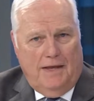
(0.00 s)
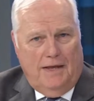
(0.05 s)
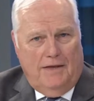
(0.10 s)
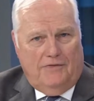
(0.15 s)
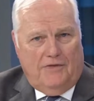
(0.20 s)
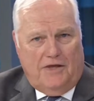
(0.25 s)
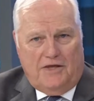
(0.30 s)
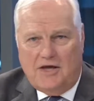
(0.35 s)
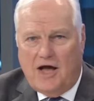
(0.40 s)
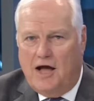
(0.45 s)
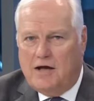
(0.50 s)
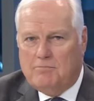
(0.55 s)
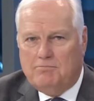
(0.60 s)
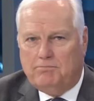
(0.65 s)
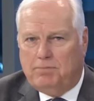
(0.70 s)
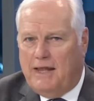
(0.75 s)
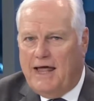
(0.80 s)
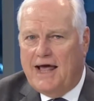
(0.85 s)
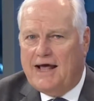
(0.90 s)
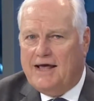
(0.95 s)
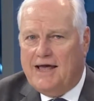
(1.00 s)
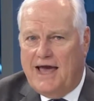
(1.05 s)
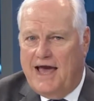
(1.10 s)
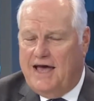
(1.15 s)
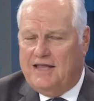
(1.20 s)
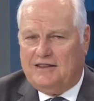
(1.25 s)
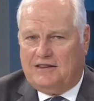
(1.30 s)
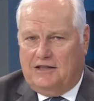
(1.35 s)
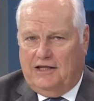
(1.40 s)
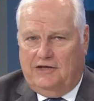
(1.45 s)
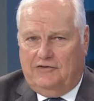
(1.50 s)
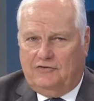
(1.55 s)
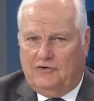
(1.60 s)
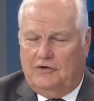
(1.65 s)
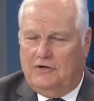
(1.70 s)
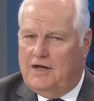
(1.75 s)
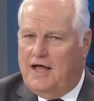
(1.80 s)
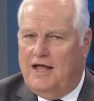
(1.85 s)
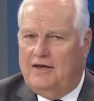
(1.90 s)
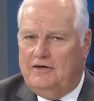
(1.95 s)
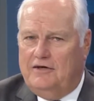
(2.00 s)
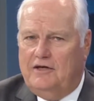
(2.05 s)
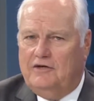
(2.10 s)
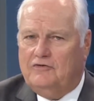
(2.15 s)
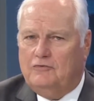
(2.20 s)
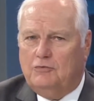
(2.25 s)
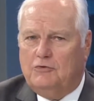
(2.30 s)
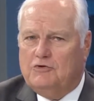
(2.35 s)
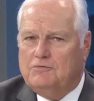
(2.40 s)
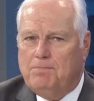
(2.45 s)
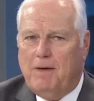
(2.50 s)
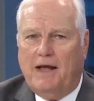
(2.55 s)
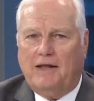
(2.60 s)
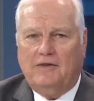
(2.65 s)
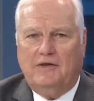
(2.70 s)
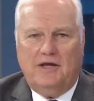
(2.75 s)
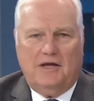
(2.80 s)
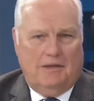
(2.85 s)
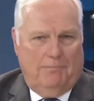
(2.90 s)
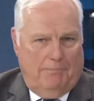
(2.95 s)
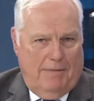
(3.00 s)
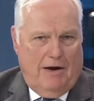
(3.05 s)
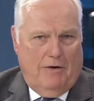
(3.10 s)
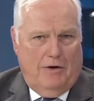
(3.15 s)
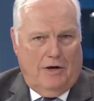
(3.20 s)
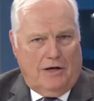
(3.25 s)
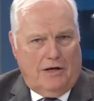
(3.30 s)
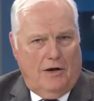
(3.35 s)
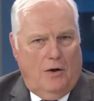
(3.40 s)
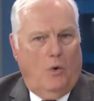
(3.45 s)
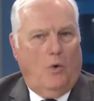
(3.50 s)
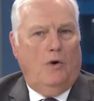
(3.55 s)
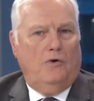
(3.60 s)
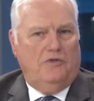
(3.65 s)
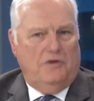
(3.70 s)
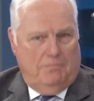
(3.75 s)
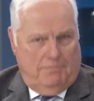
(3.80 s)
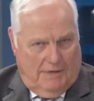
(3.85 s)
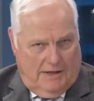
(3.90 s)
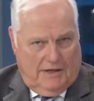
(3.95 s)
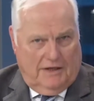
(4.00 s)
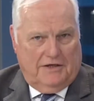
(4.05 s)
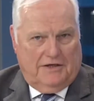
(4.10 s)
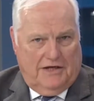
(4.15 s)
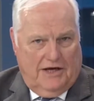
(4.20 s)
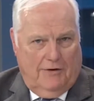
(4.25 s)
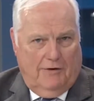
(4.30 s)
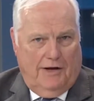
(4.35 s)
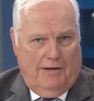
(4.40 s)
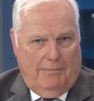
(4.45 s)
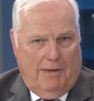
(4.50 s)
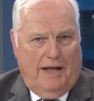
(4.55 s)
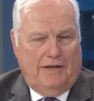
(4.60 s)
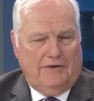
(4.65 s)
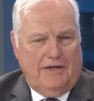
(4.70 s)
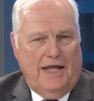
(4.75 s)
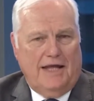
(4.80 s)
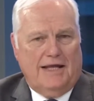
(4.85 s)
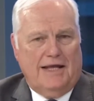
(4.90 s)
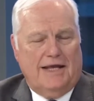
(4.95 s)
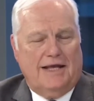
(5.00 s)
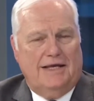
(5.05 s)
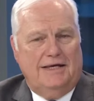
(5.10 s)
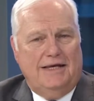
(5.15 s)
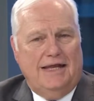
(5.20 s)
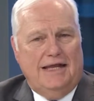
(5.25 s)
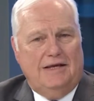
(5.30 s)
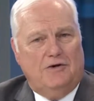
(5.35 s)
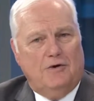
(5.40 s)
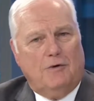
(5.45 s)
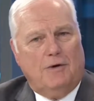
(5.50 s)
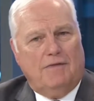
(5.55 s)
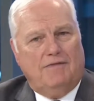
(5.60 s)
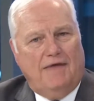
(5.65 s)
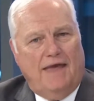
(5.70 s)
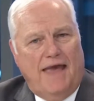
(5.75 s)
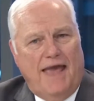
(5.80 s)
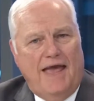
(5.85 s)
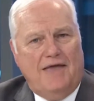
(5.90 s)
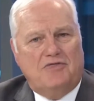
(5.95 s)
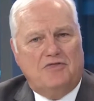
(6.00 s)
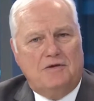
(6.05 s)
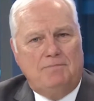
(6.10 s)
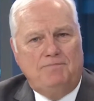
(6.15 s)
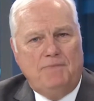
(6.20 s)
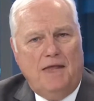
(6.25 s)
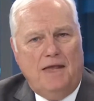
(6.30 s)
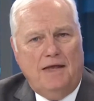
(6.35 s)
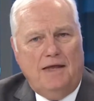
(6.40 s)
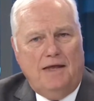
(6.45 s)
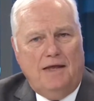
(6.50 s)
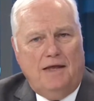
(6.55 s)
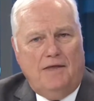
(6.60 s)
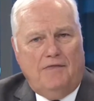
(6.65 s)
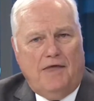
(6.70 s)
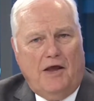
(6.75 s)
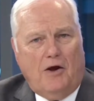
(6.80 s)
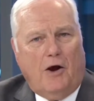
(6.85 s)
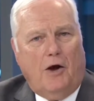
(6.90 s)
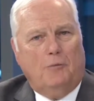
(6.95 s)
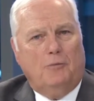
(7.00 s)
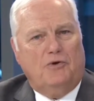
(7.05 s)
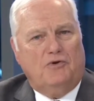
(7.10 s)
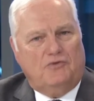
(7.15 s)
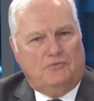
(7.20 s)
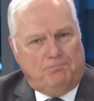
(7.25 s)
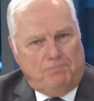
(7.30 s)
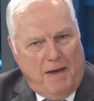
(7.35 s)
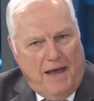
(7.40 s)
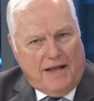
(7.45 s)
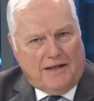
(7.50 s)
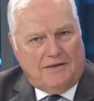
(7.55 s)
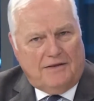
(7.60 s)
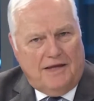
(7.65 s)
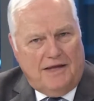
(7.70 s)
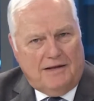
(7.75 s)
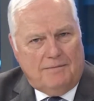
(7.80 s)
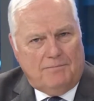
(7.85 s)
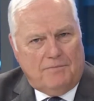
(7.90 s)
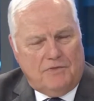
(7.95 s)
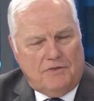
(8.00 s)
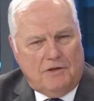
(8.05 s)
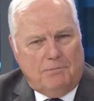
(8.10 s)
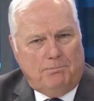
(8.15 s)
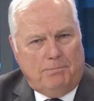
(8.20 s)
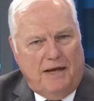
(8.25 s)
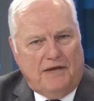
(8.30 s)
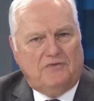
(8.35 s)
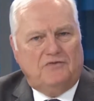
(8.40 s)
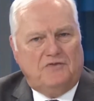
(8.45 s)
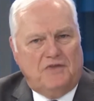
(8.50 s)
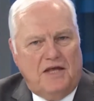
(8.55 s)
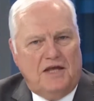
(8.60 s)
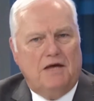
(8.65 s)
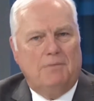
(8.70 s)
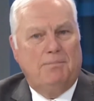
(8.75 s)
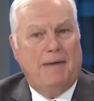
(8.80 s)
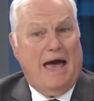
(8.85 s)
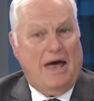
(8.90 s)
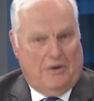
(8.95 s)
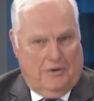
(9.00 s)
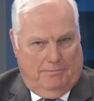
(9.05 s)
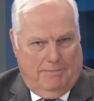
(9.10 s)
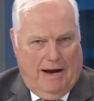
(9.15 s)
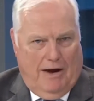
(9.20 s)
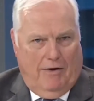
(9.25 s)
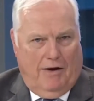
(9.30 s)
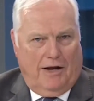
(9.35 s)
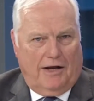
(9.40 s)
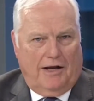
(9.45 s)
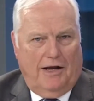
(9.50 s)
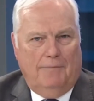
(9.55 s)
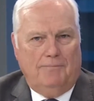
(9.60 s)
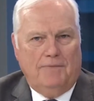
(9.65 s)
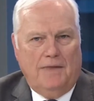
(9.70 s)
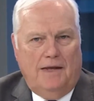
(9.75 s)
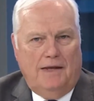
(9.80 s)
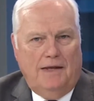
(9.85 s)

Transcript: The young black athletes are not disrespecting America or the military by taking a knee during the anthem. They are respecting the best thing about America.